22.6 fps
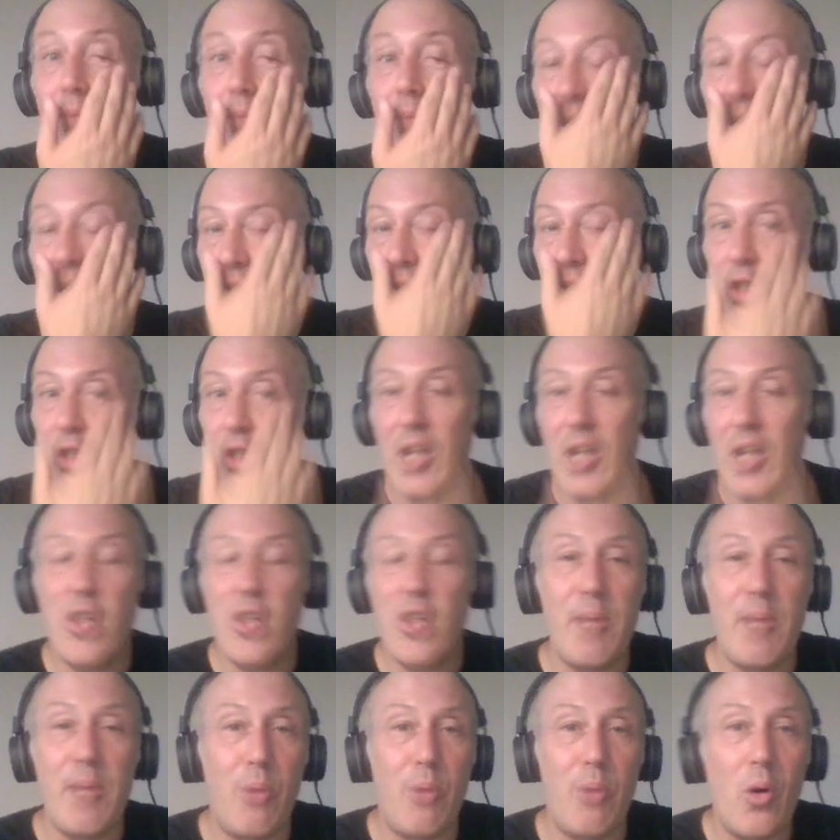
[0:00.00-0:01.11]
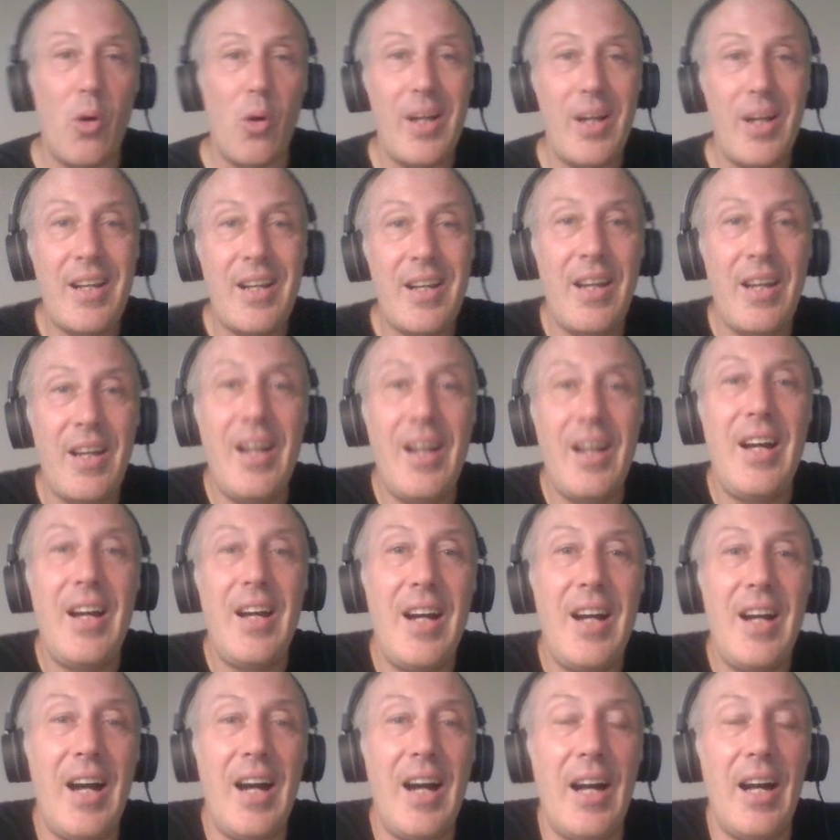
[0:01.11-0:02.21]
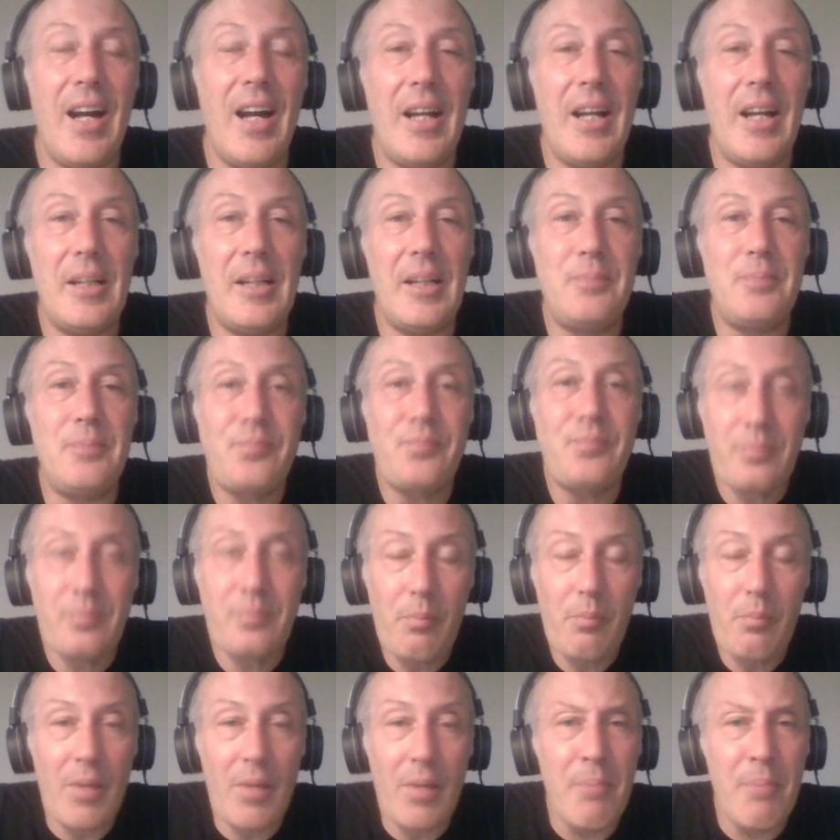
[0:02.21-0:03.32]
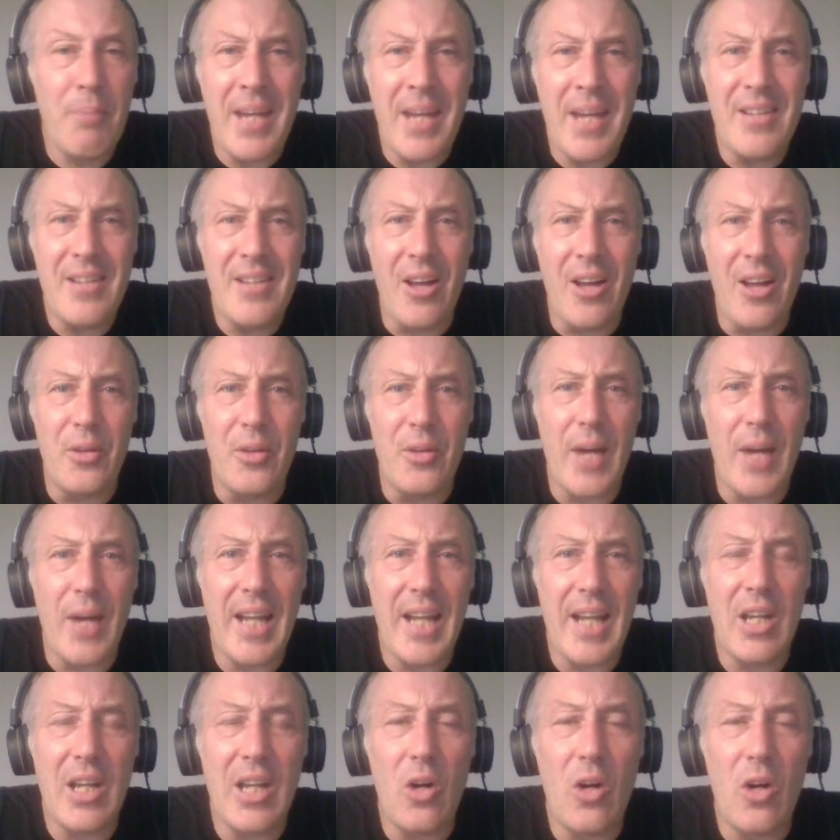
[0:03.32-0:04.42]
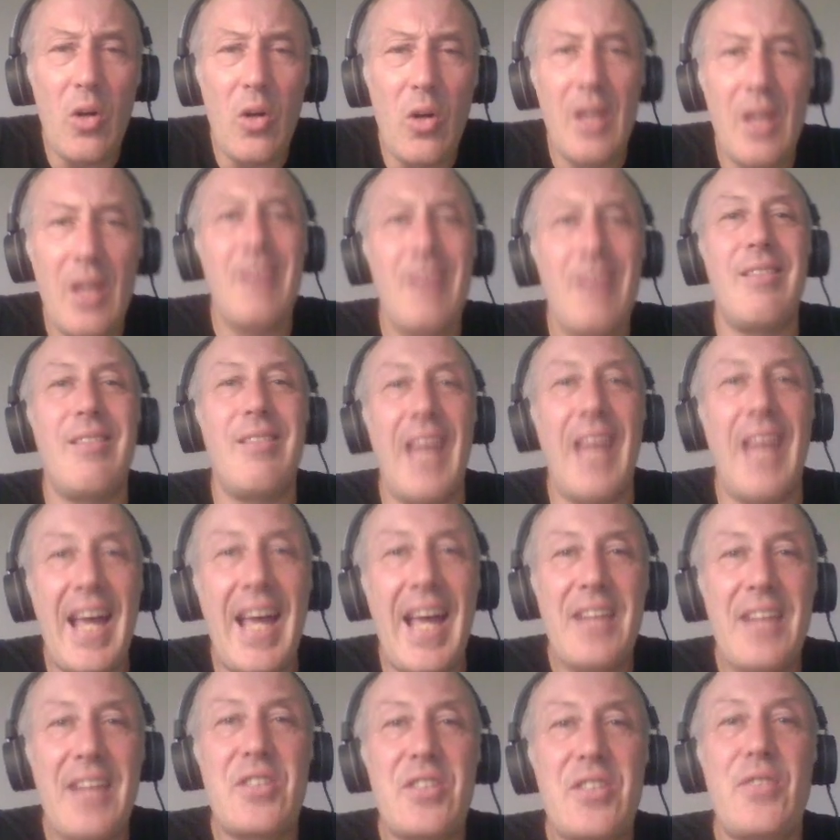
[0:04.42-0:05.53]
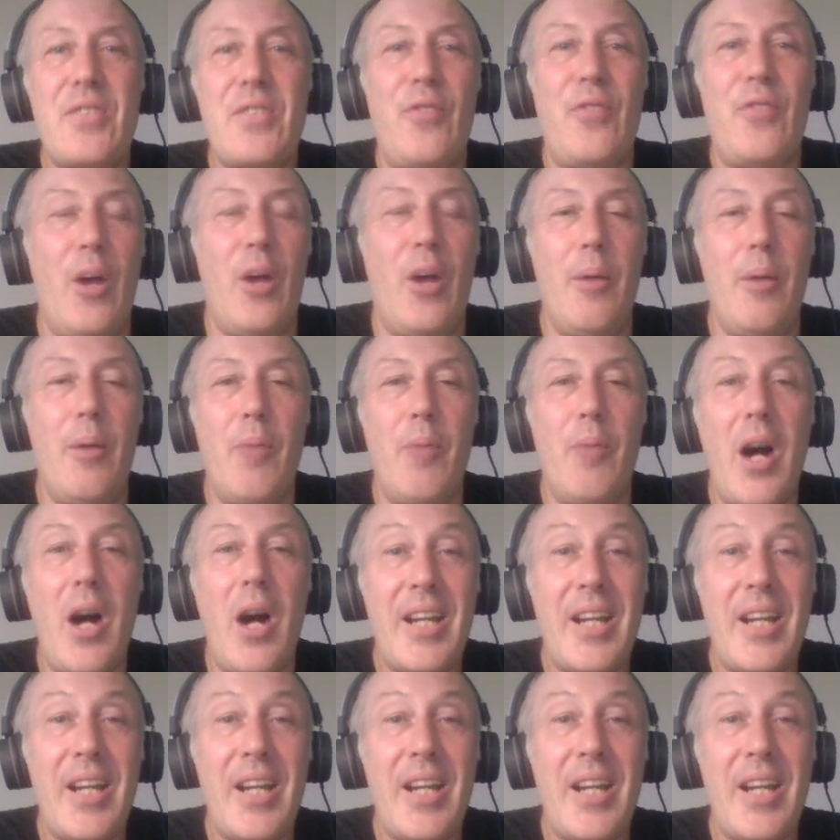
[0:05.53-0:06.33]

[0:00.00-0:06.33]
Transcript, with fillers: JJ Boric, uh, Peyton on the radio, Lance from Hockey